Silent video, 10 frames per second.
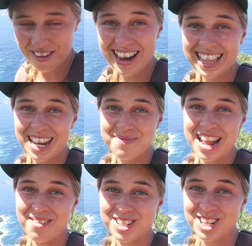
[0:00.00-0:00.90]
I'm very glad I've
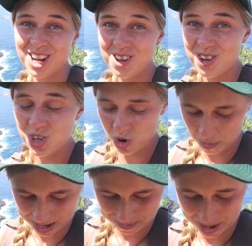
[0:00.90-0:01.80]
been able to show you
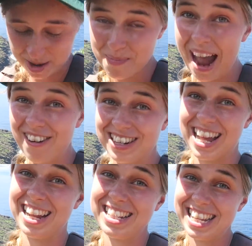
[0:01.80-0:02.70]
tropic bird
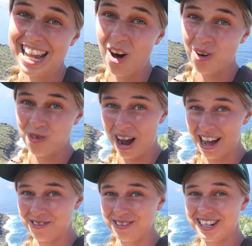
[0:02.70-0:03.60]
paradise here on
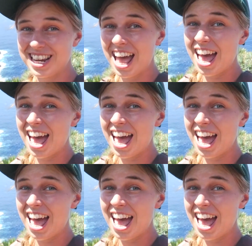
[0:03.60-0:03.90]
Round.